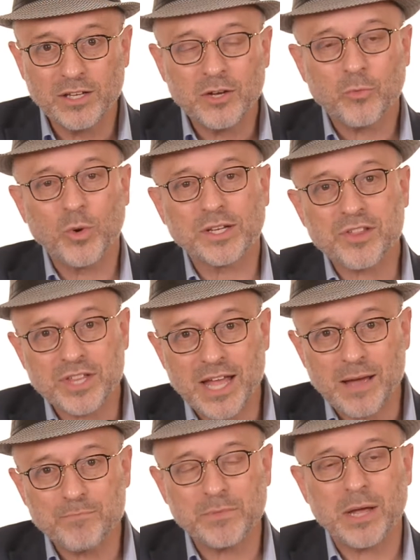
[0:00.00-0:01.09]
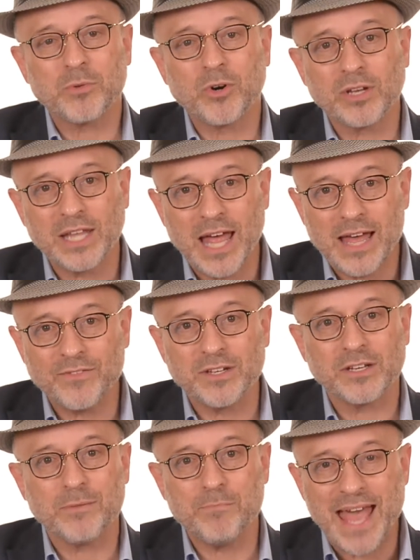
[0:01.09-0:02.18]
What step number 11
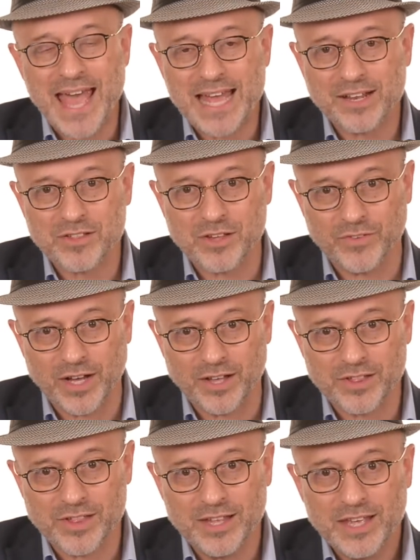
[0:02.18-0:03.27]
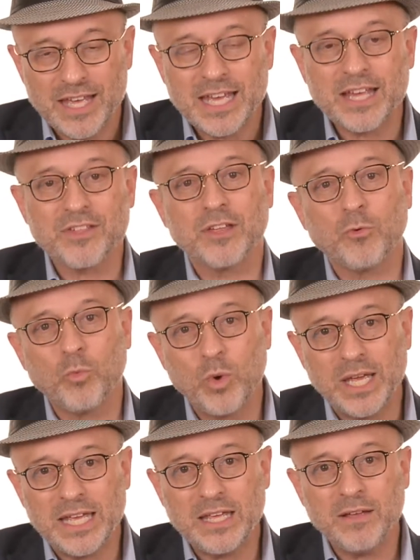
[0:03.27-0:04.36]
demands of us is that
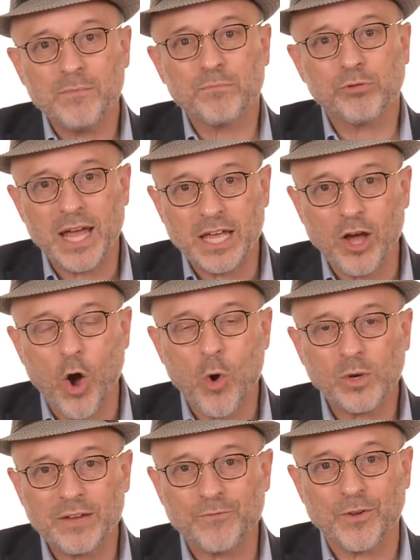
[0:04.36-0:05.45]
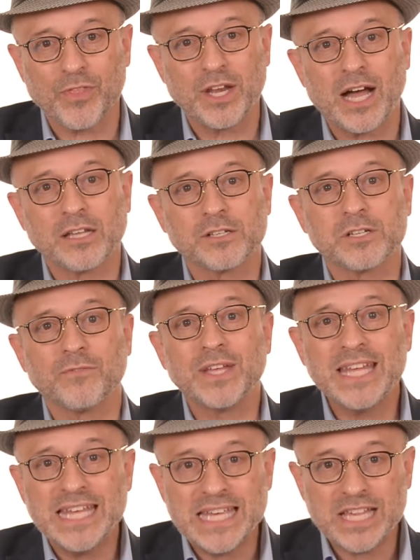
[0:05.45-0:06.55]
we pray only for the knowledge of
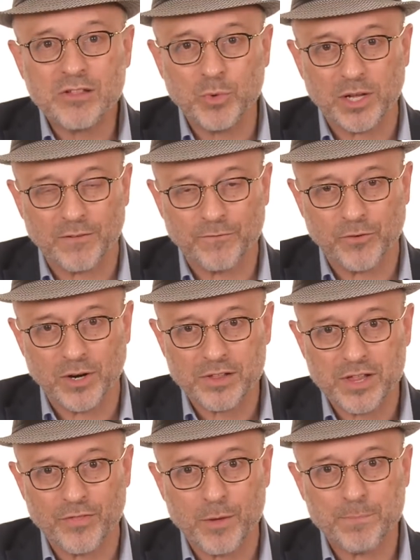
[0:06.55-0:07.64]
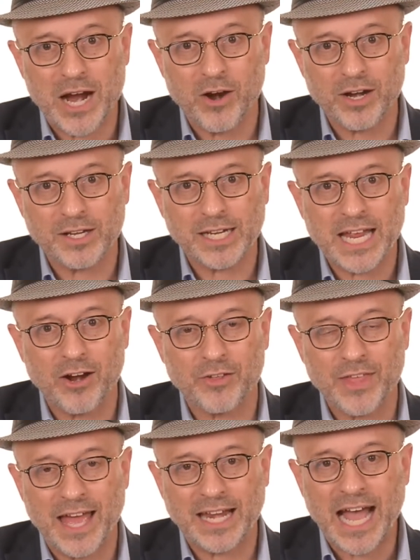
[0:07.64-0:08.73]
His will for us and the power to carry
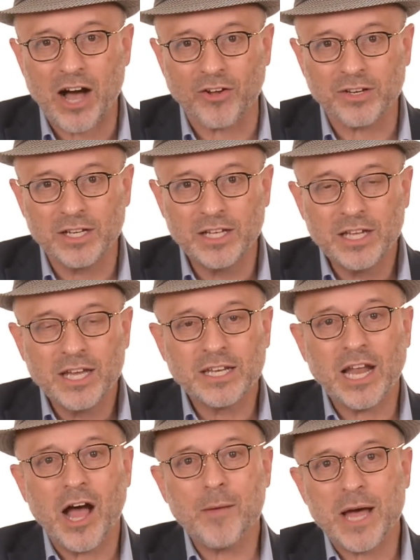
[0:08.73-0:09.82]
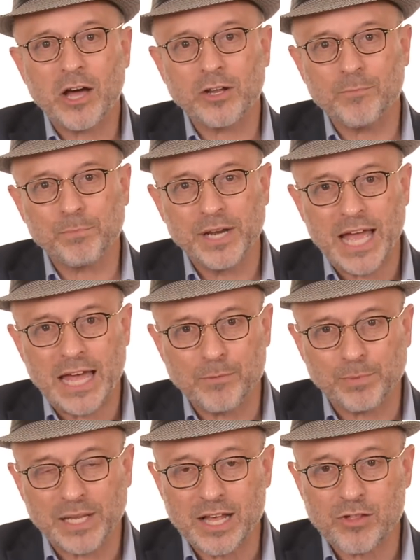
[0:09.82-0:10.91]
that out. Now I'm out at a
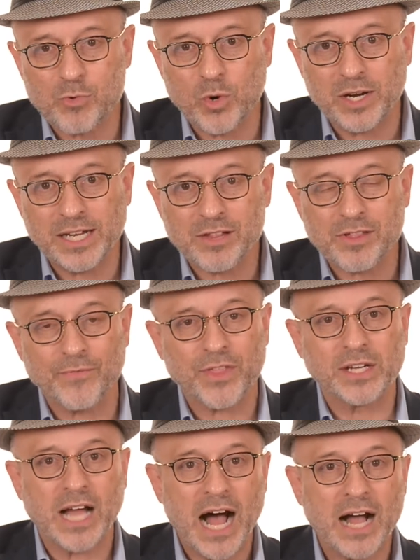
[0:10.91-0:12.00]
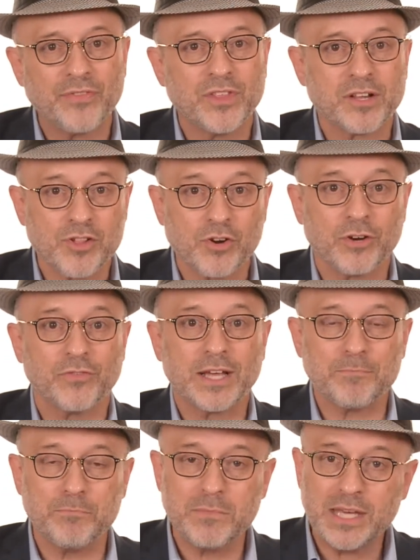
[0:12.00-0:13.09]
place where it isn't the God that's
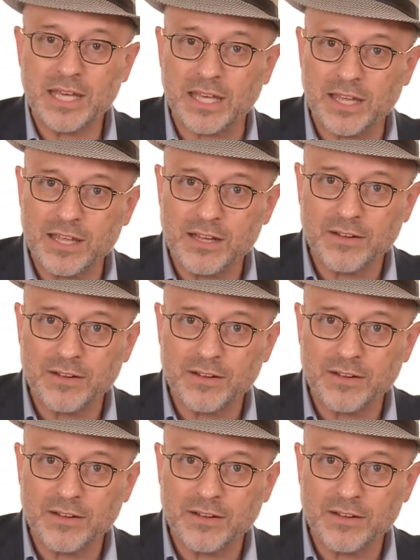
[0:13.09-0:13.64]
serving me,